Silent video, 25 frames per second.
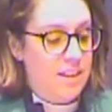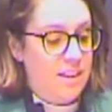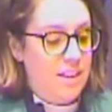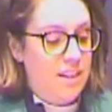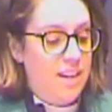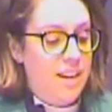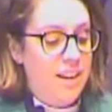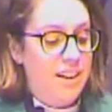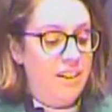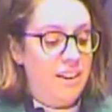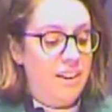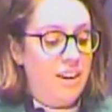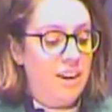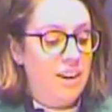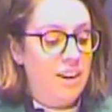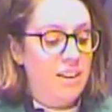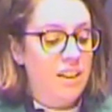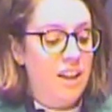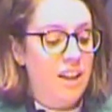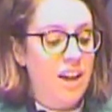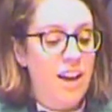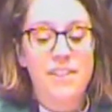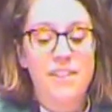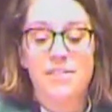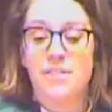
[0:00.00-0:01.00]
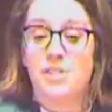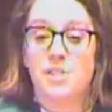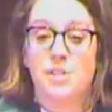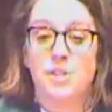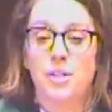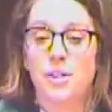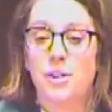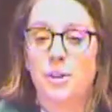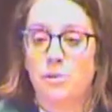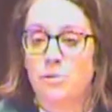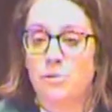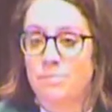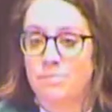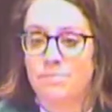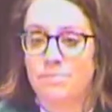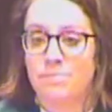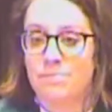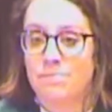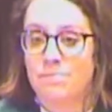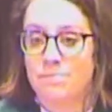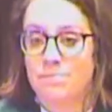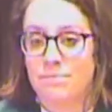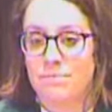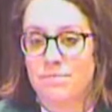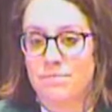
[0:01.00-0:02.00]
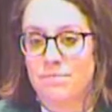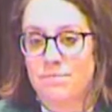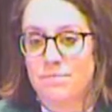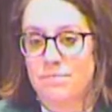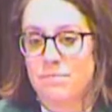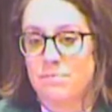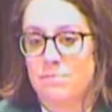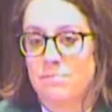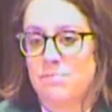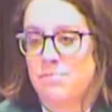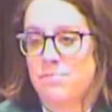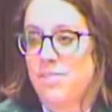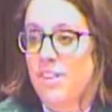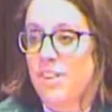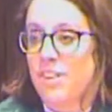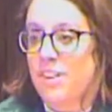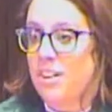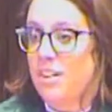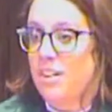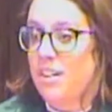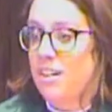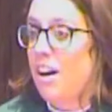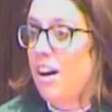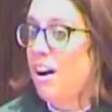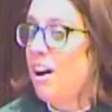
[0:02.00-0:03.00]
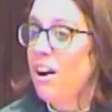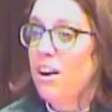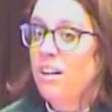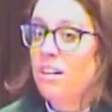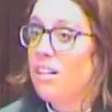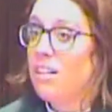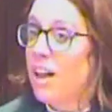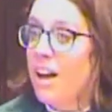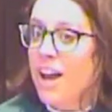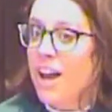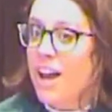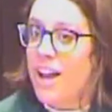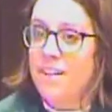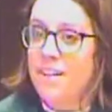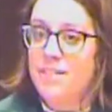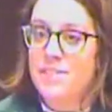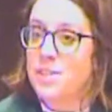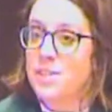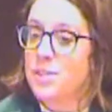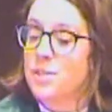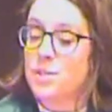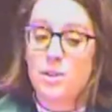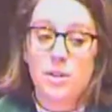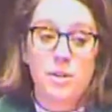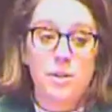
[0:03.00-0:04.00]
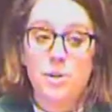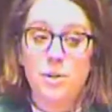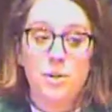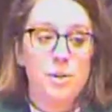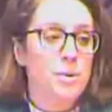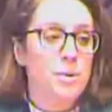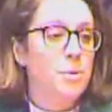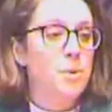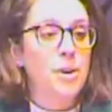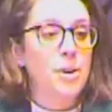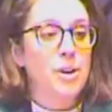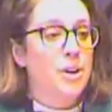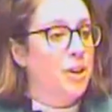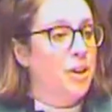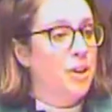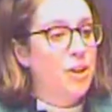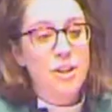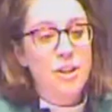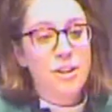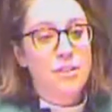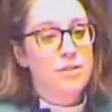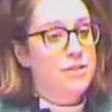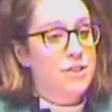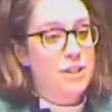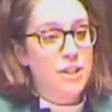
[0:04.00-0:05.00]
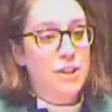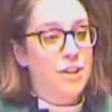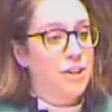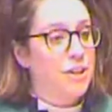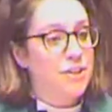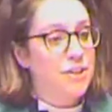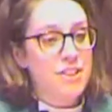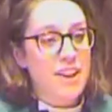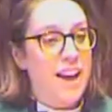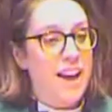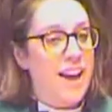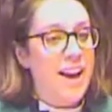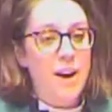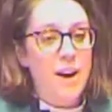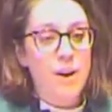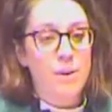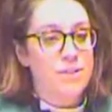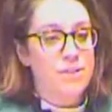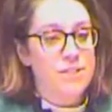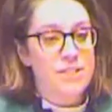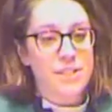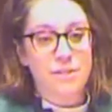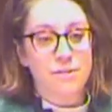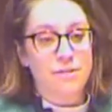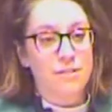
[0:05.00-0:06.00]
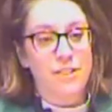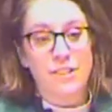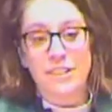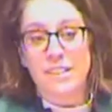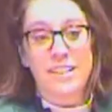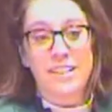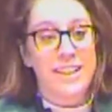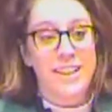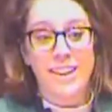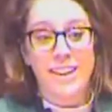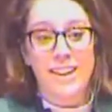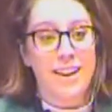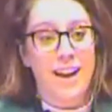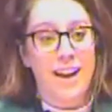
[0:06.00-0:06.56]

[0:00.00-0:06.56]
And our lives too. Our lives too could have turned out differently,